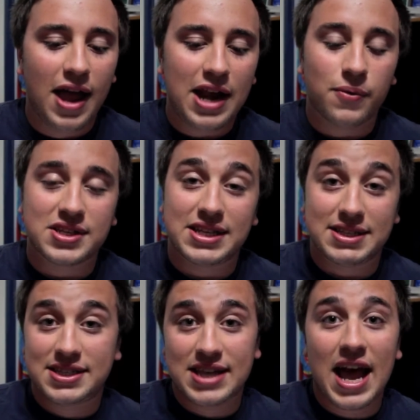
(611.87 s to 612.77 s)
Anyways, it
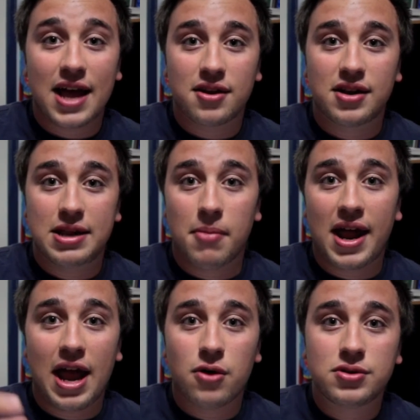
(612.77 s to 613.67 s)
sat in my
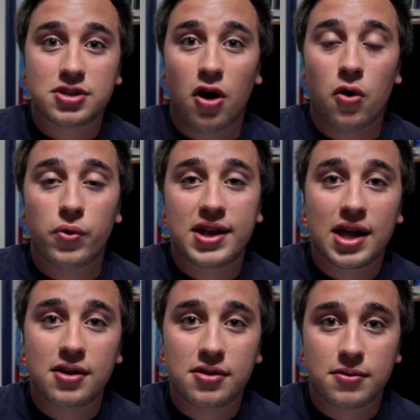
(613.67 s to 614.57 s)
house all
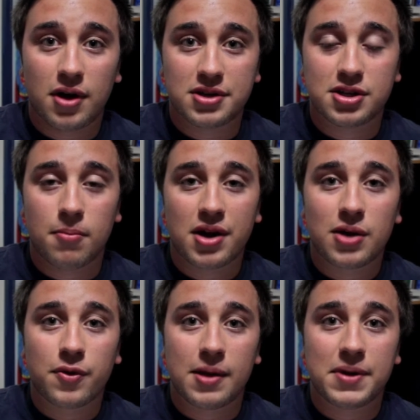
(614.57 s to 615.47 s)
weekend until Monday
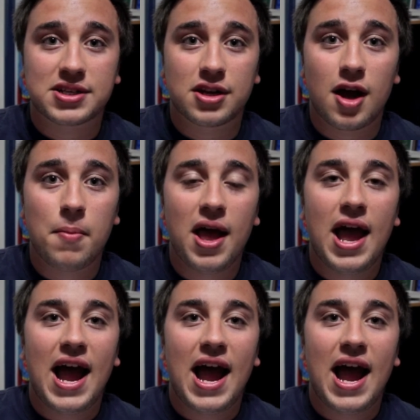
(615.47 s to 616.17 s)
when they picked it up,